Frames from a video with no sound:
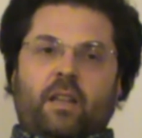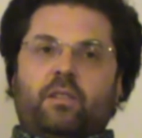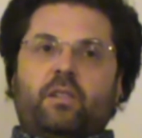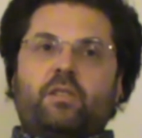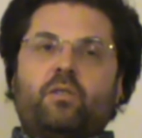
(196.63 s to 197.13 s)
And
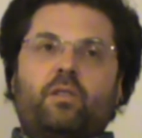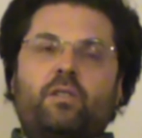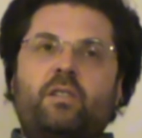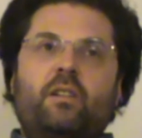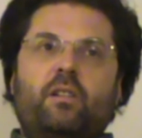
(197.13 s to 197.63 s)
there's not a
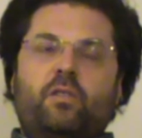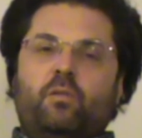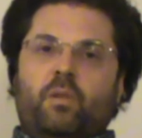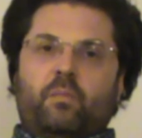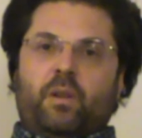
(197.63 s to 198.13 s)
single
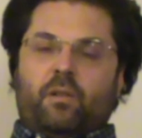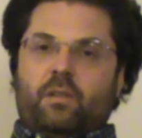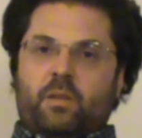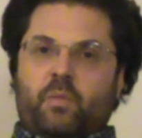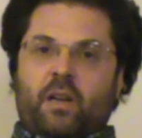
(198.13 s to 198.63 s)
human being on
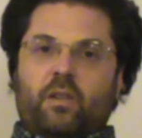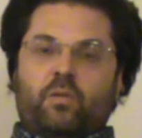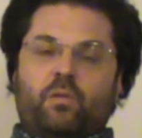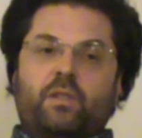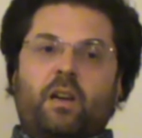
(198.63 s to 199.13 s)
this planet
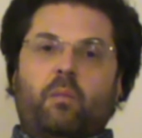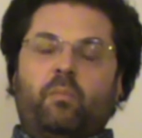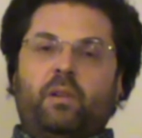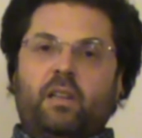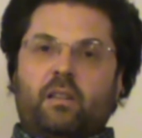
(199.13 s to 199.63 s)
who is
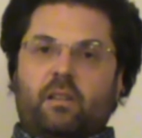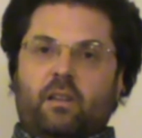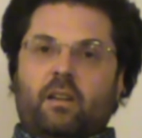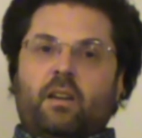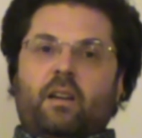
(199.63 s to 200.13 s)

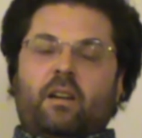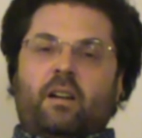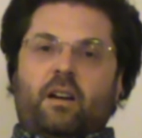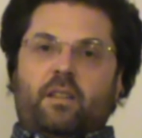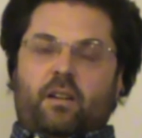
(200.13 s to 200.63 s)
completely
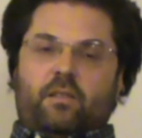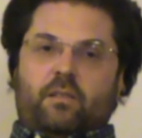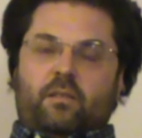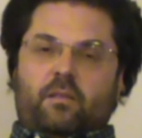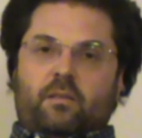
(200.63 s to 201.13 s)
connected.
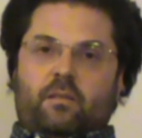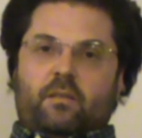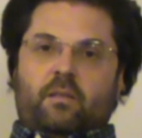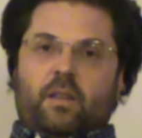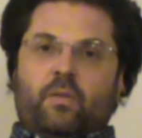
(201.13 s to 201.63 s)

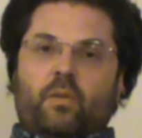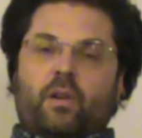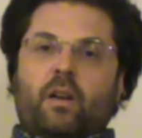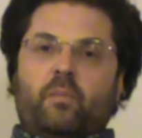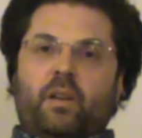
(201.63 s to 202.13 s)
If you were
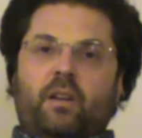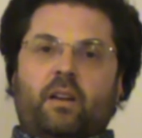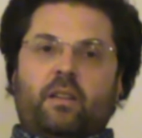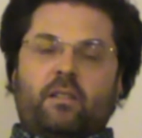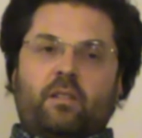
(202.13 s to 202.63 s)
completely
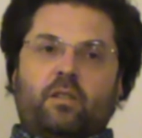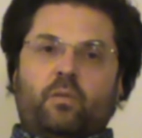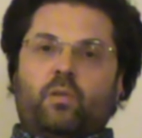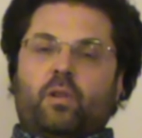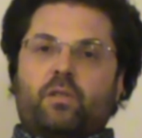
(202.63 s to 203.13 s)
connected, you
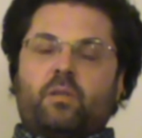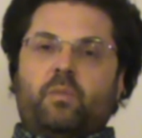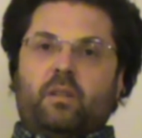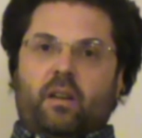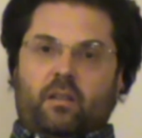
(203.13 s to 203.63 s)
would also
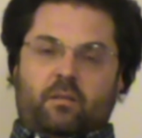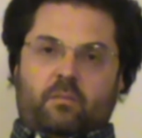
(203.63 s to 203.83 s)
be dead.